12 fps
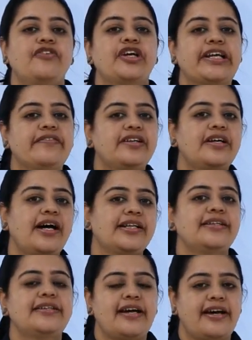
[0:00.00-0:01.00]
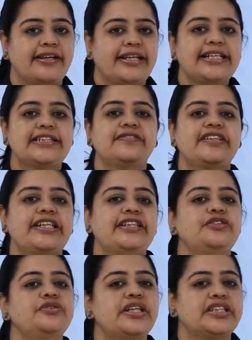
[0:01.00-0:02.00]
whatever are the targets, we
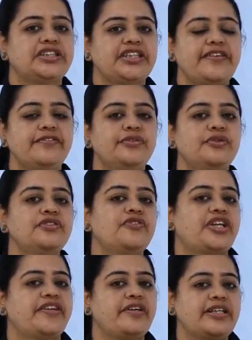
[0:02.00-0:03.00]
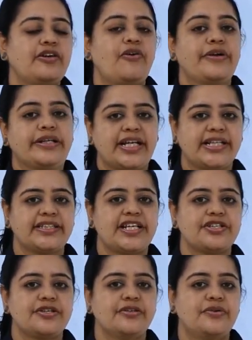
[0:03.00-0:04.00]
need to achieve those, whatever the
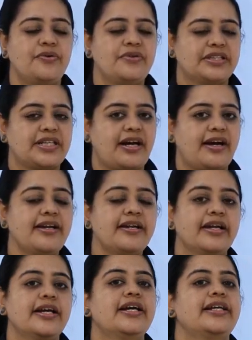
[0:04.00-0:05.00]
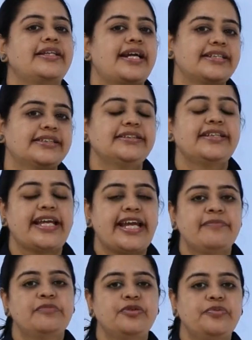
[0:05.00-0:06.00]
organizational goals are, that is the
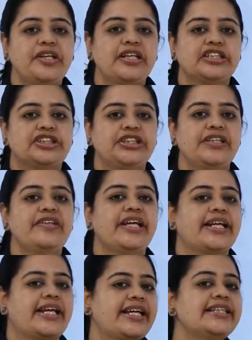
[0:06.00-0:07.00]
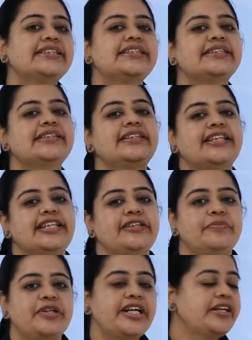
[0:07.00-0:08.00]
aim to be achieved and hence it is a
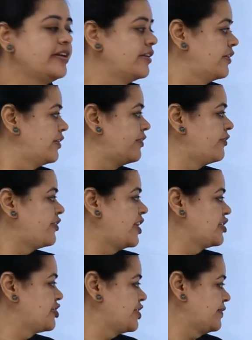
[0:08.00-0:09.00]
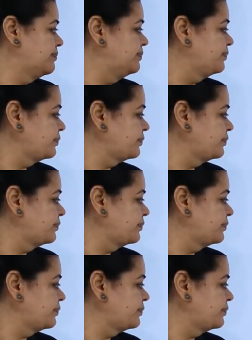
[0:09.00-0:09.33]
deliberate function.